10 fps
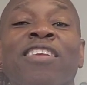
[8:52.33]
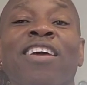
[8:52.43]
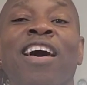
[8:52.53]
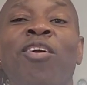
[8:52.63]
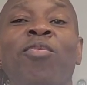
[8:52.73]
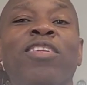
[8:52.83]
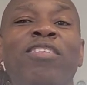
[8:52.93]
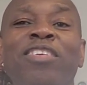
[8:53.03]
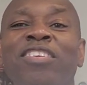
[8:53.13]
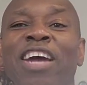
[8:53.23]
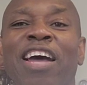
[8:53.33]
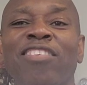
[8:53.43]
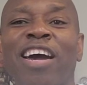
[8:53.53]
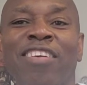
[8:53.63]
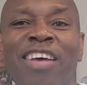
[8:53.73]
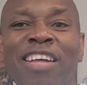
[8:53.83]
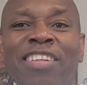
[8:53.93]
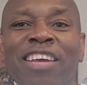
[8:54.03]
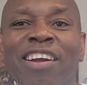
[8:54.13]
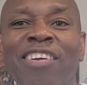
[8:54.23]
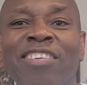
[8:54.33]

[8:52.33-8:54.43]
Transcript: I don't want to leave the jazz guys out there.